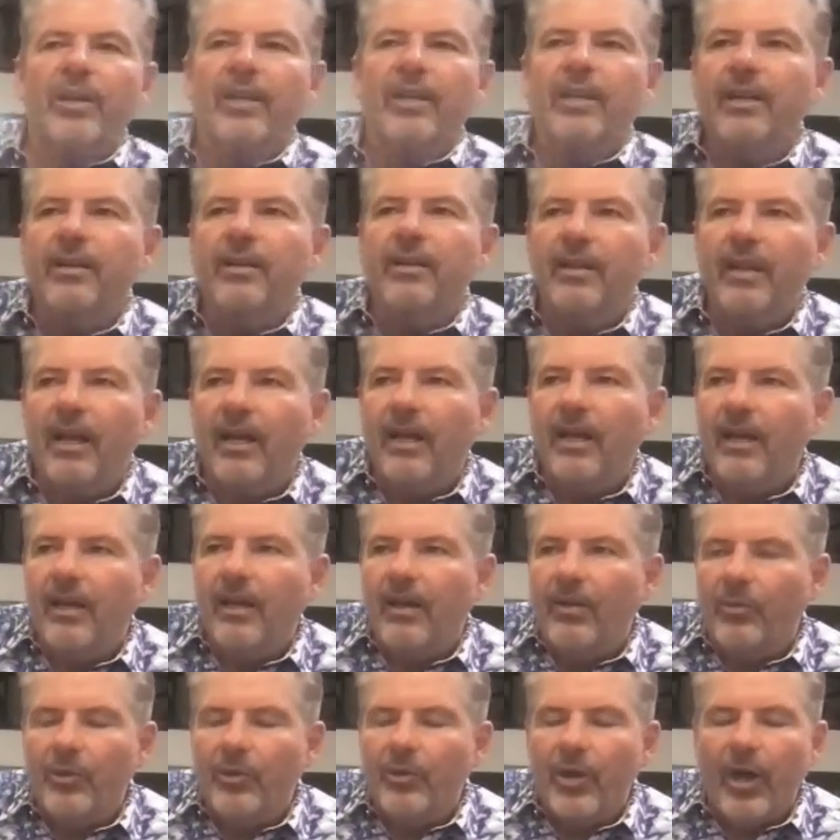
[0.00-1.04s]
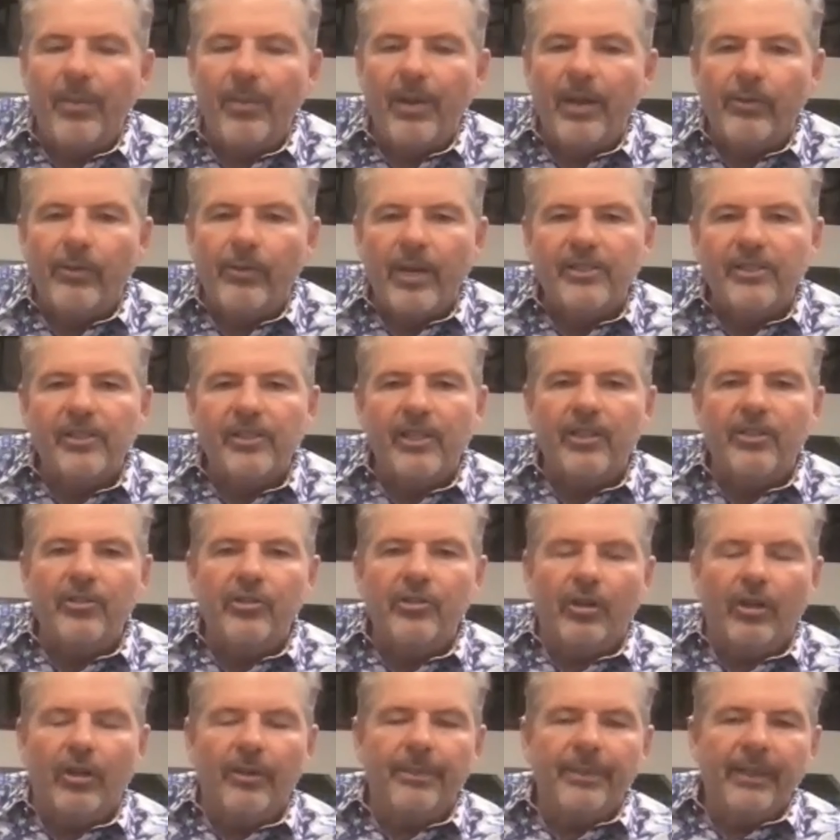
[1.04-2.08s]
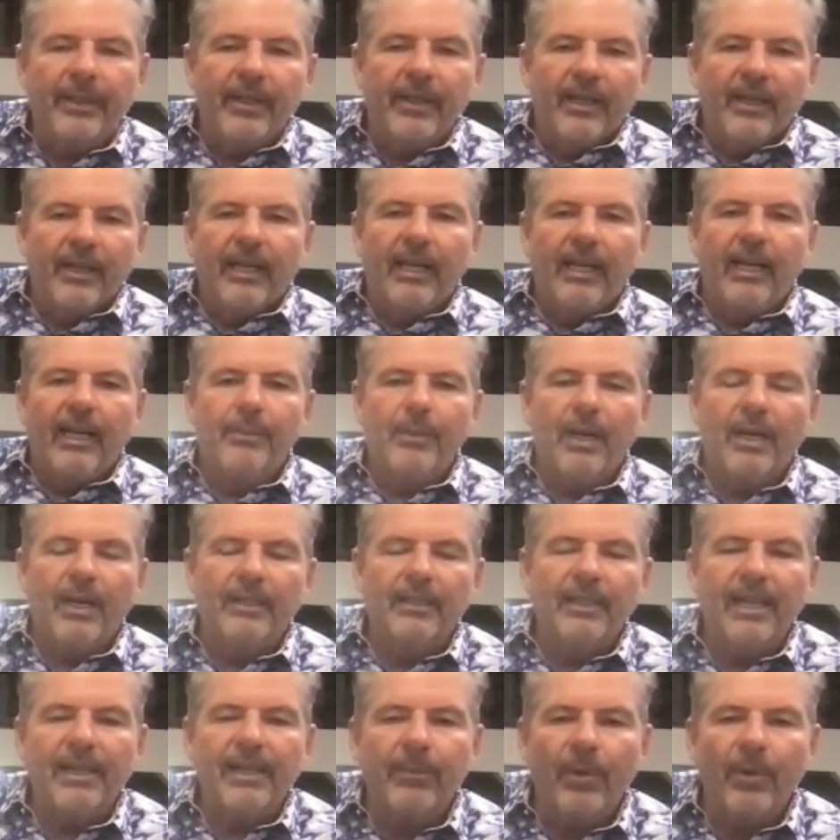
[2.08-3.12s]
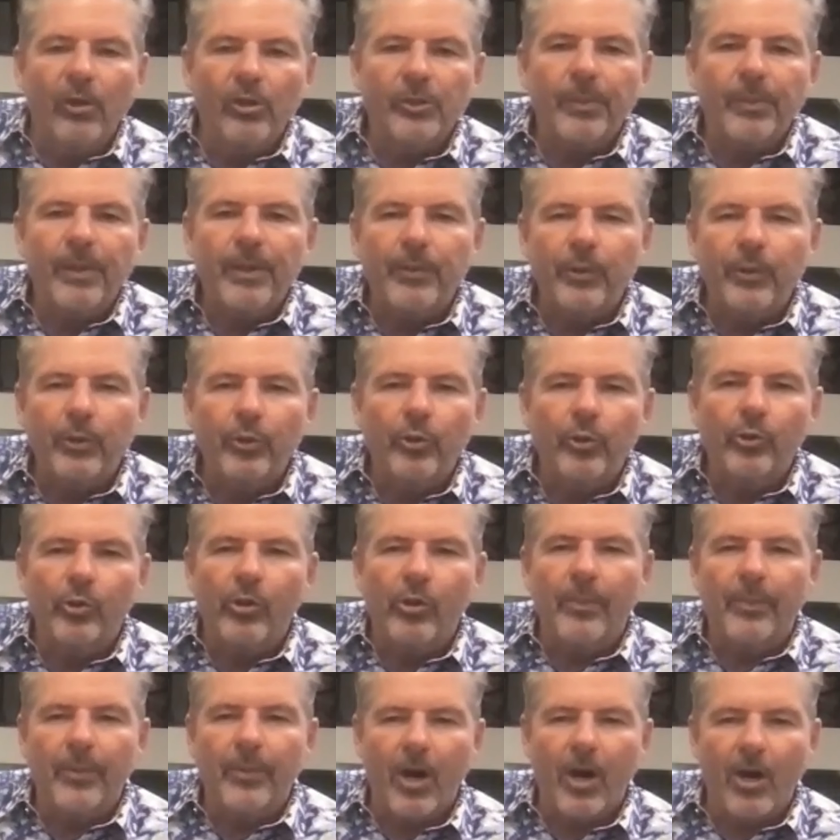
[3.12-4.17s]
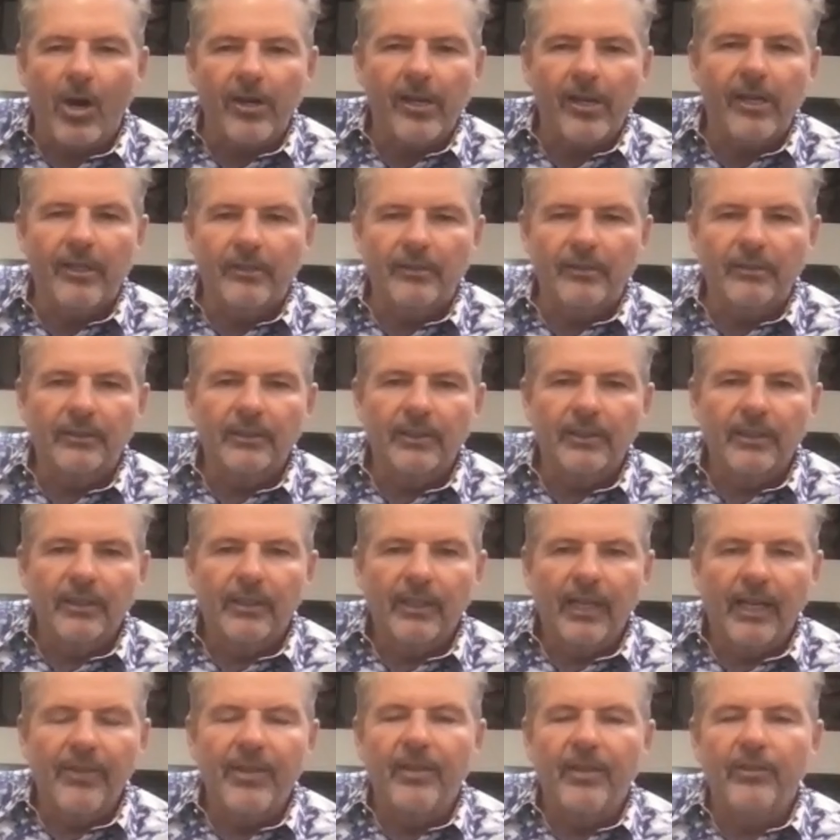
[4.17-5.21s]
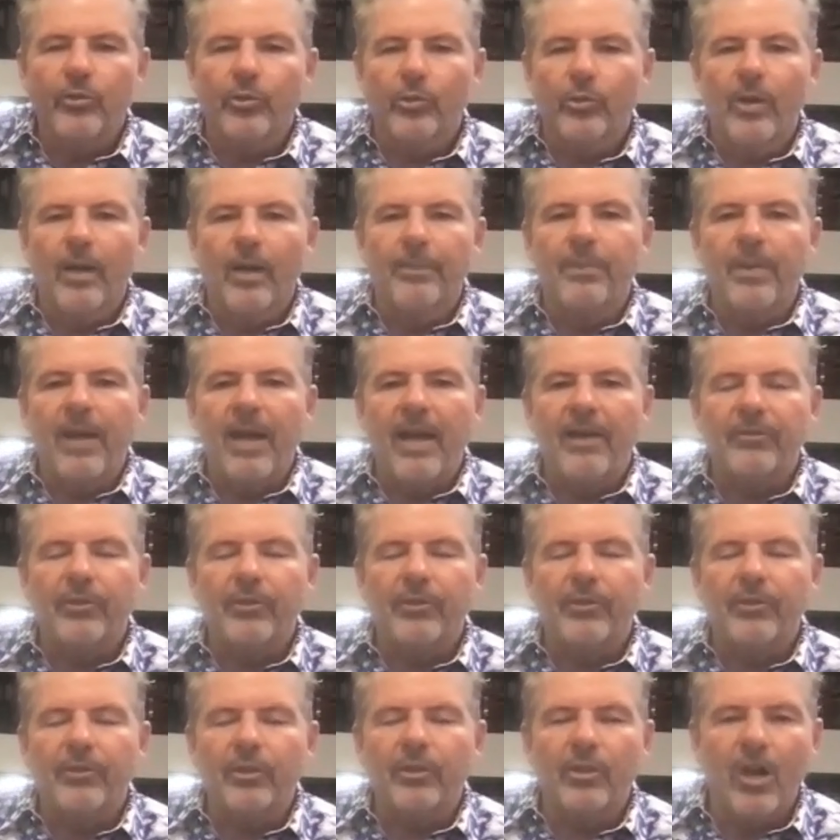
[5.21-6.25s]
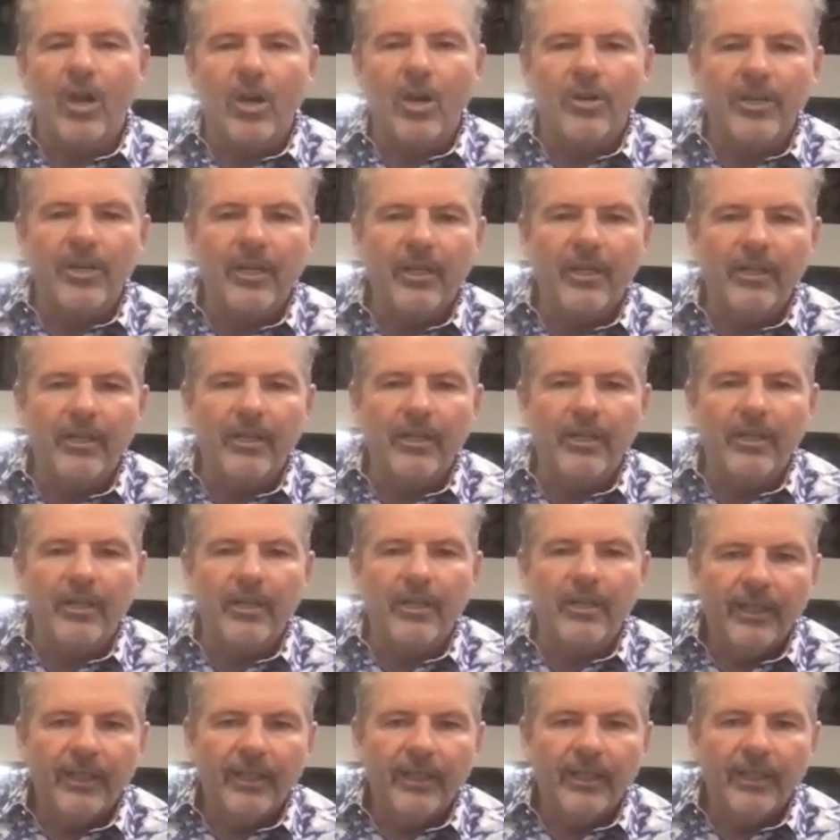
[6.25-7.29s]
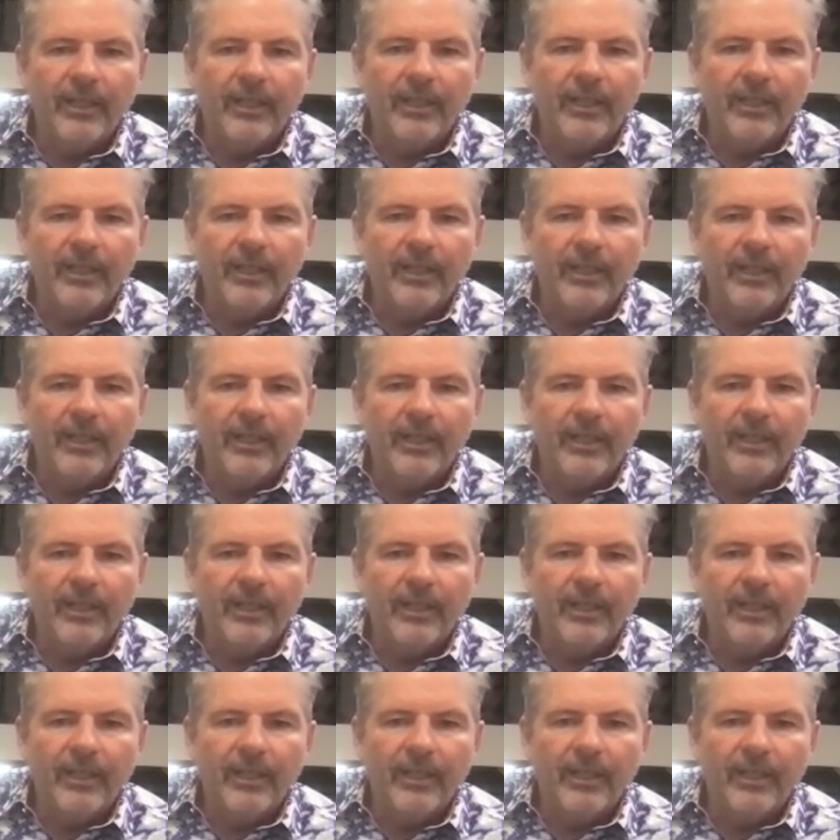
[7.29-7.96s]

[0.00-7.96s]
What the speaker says: Again, with all my racing in Europe, unlike most people who grew up karting and then grew up after karting, they started racing